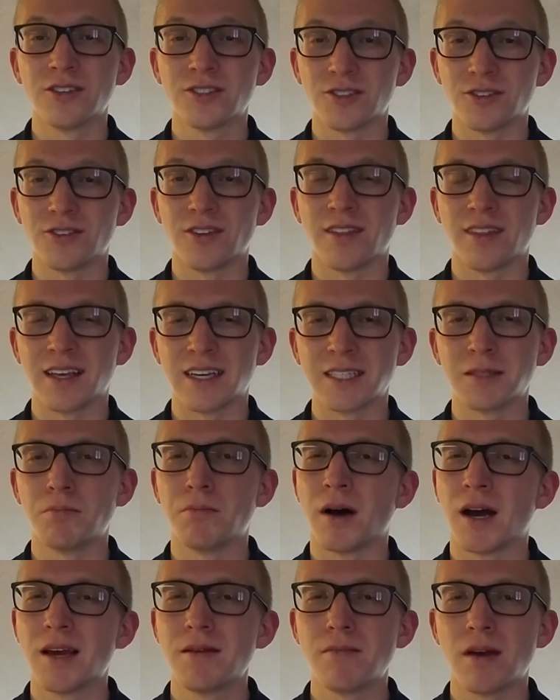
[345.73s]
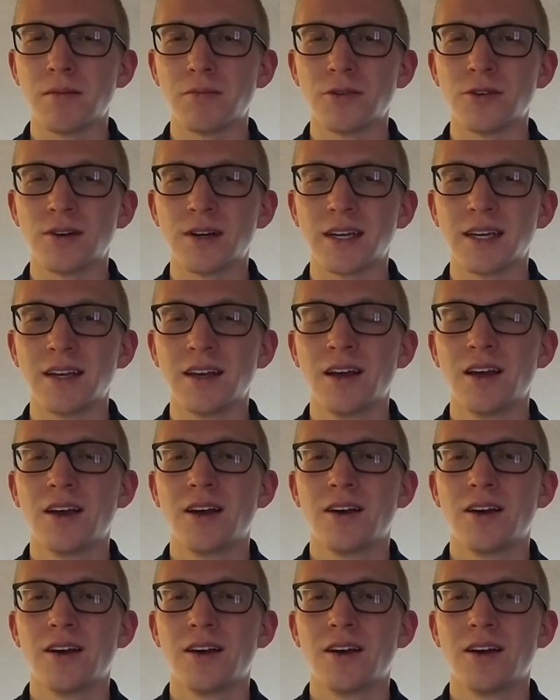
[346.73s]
certain things by memory